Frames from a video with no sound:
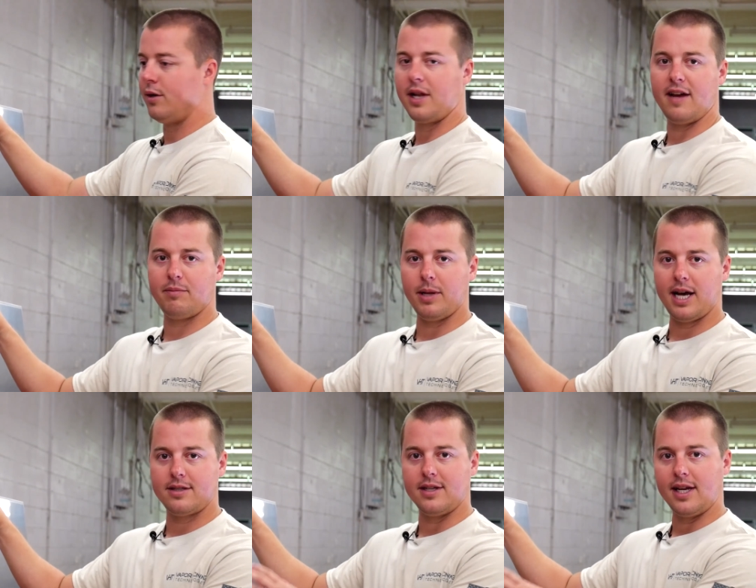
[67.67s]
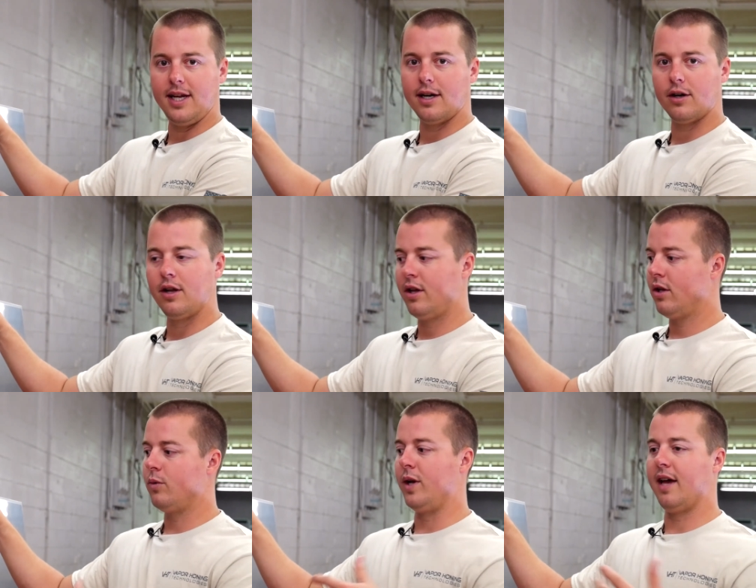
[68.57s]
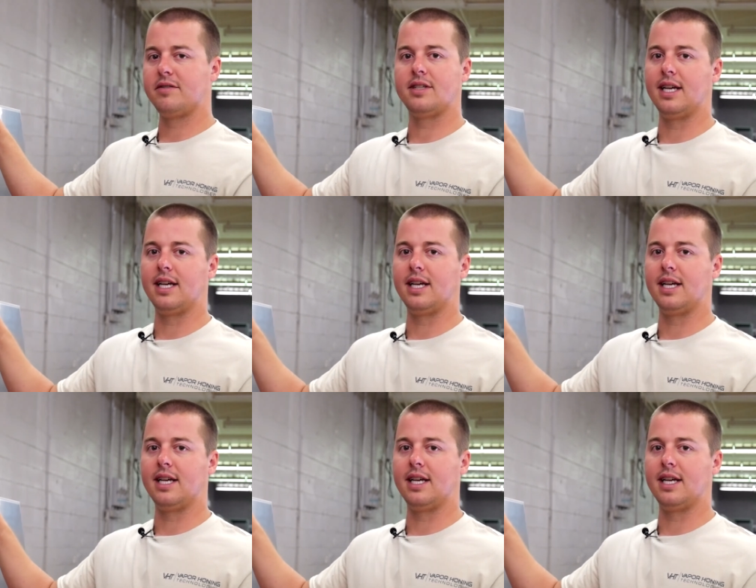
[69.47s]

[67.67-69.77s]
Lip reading: don't have plastic here, we have